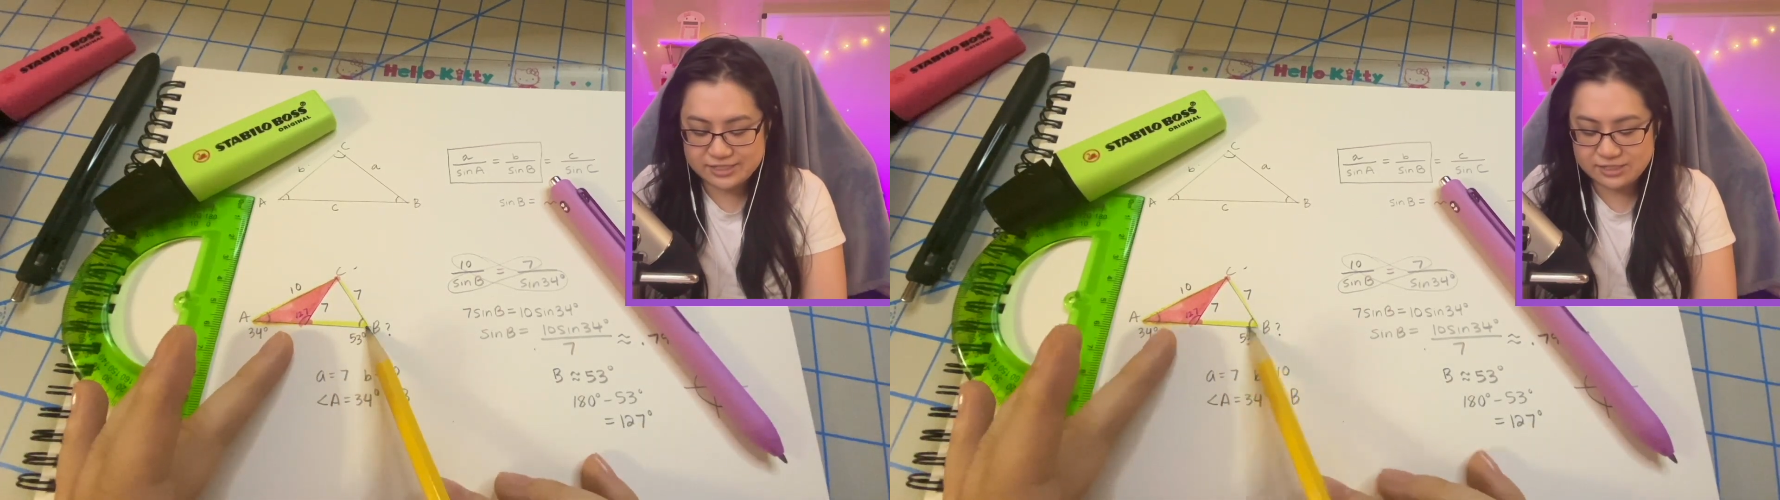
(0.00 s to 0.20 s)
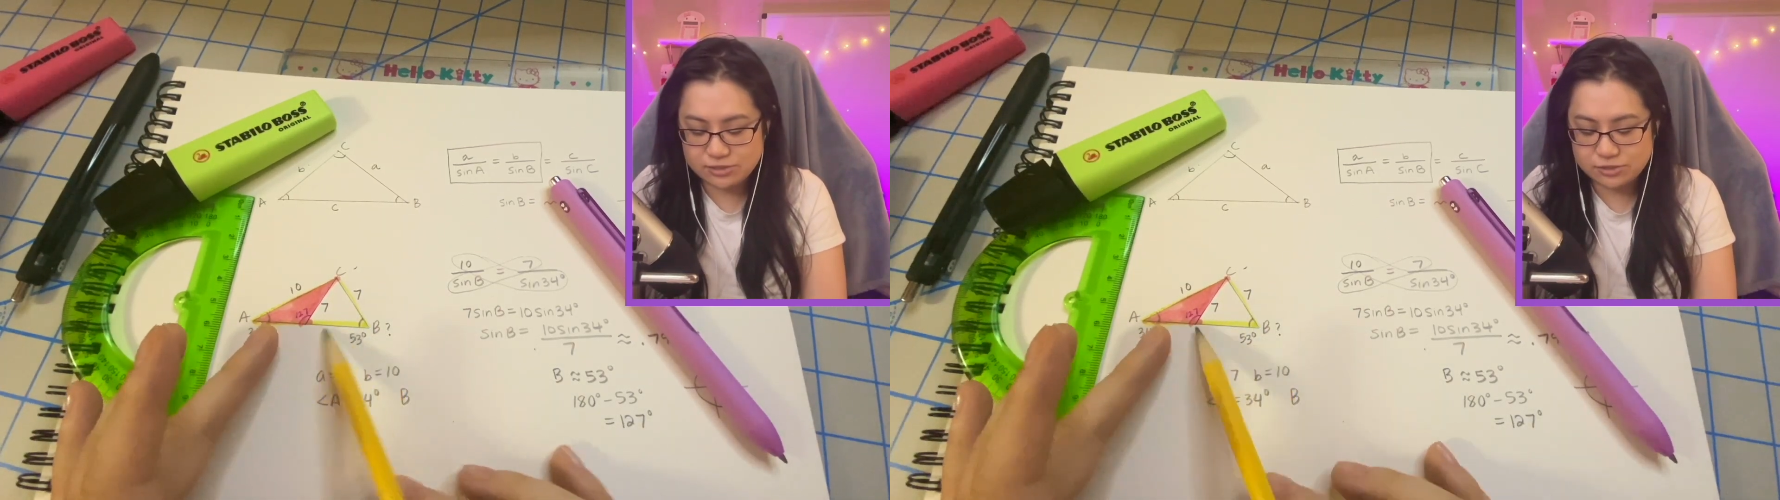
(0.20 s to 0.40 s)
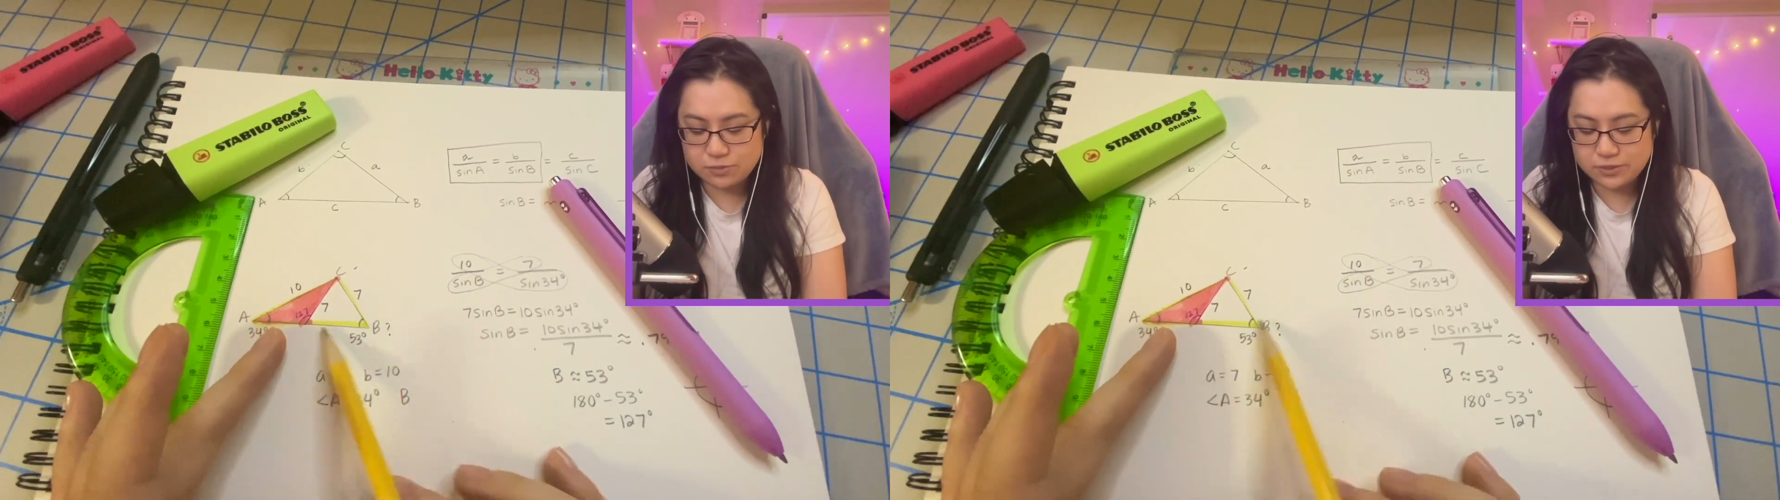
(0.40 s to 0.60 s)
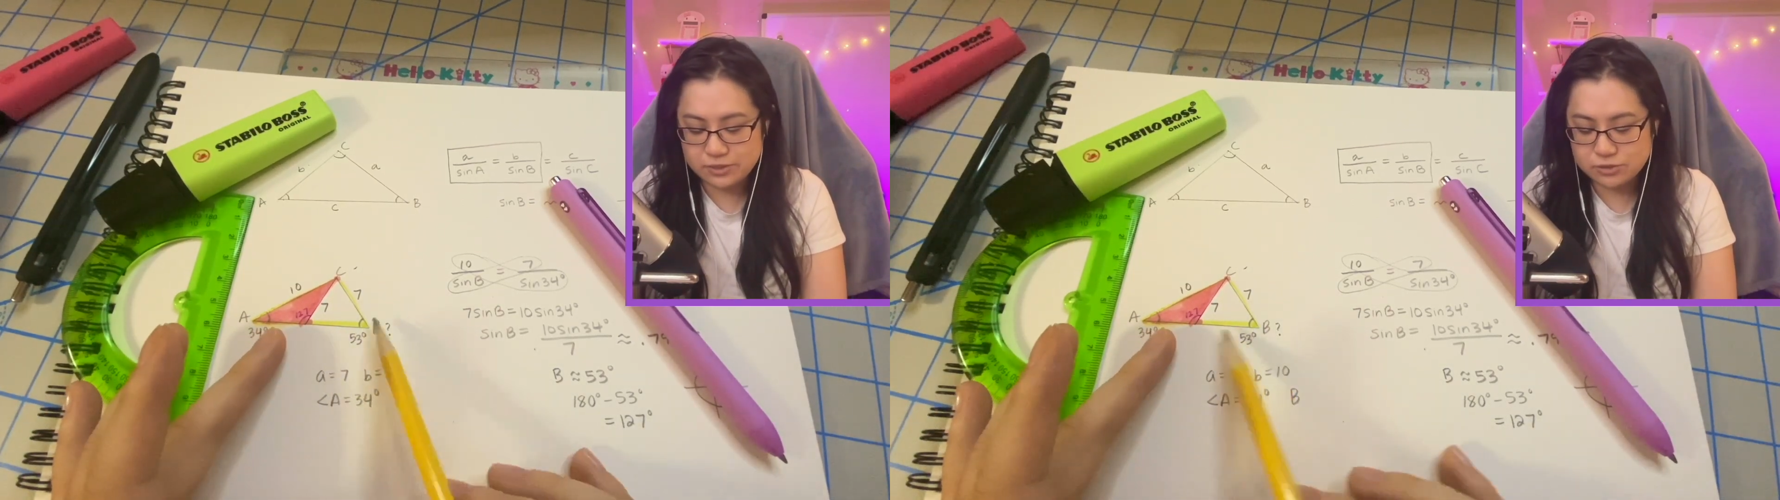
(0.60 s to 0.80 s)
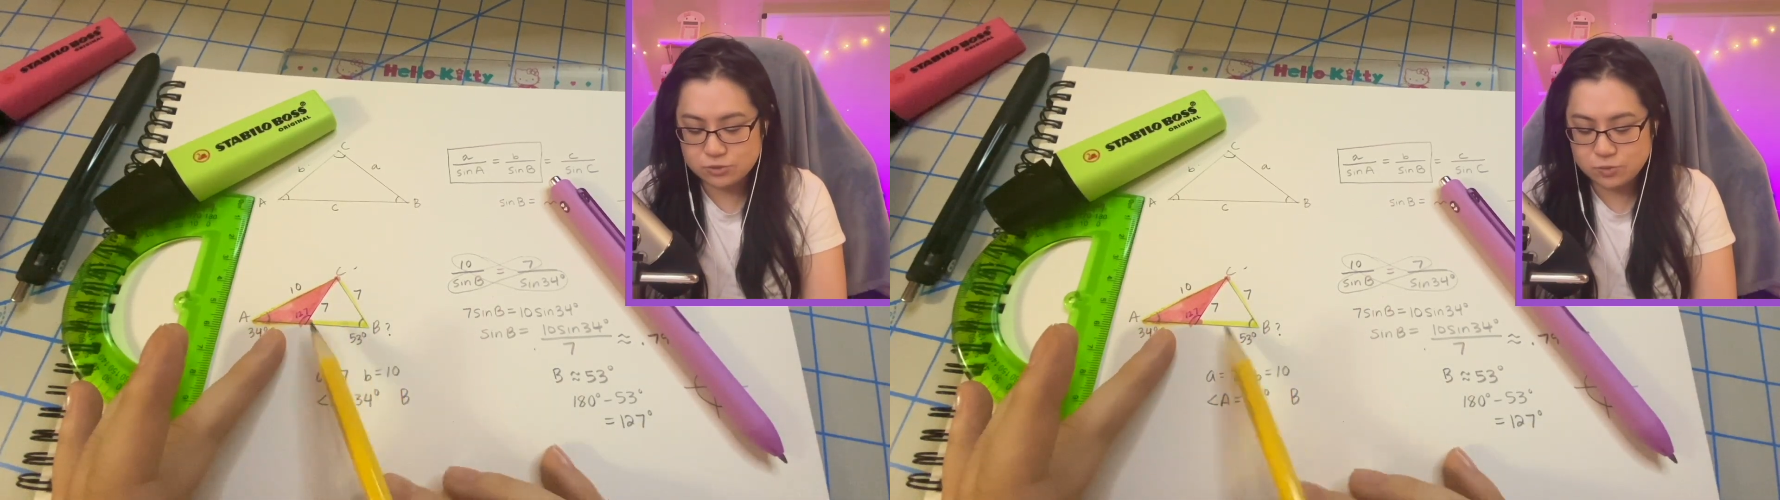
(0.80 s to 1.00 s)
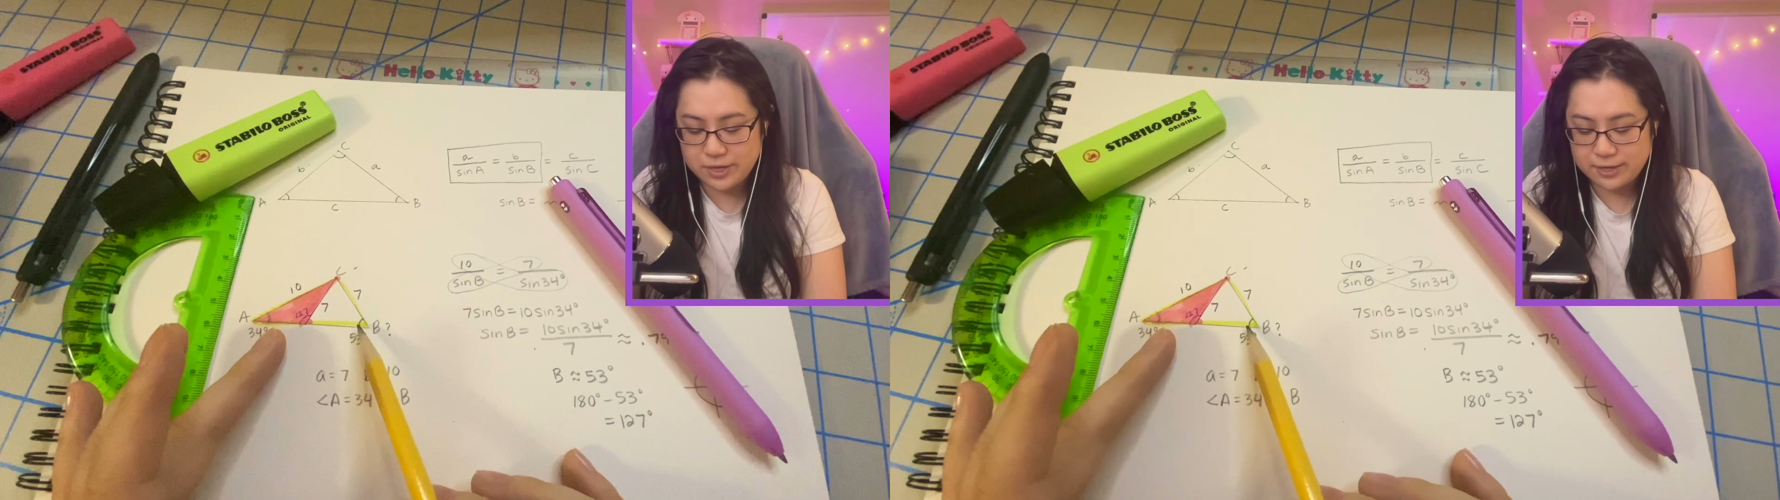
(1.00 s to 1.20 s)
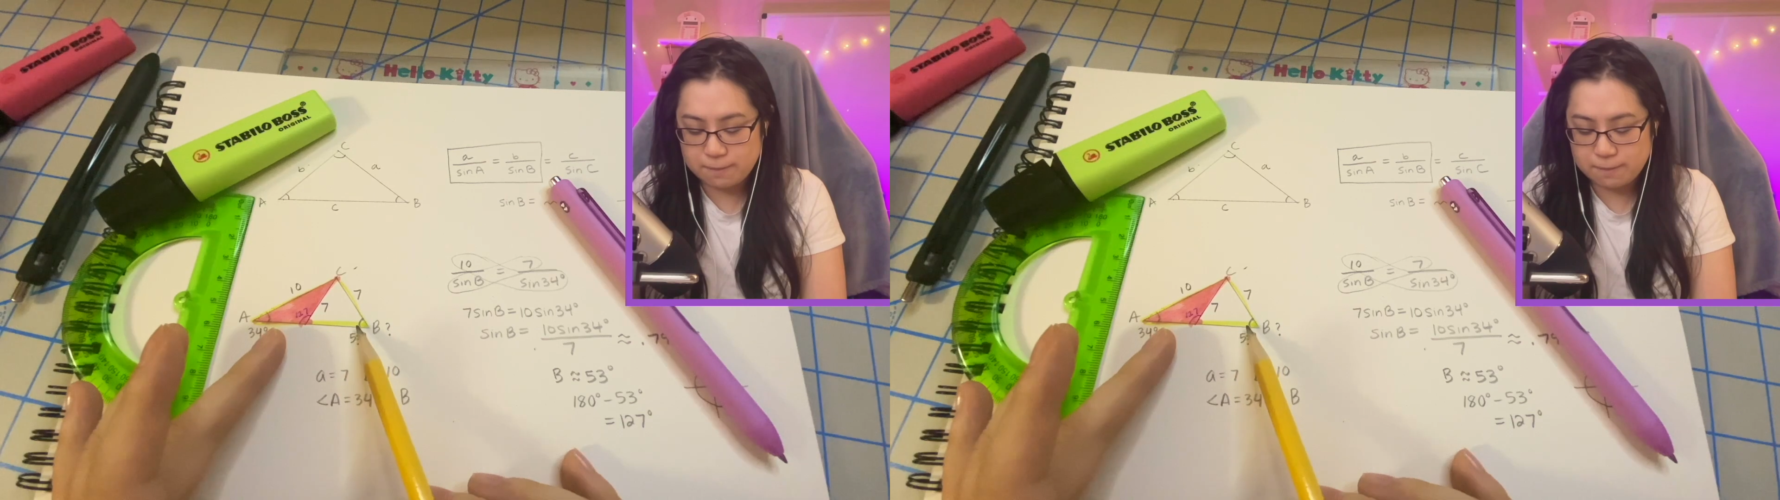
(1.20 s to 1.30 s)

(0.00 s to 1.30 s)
there's nowhere to swing.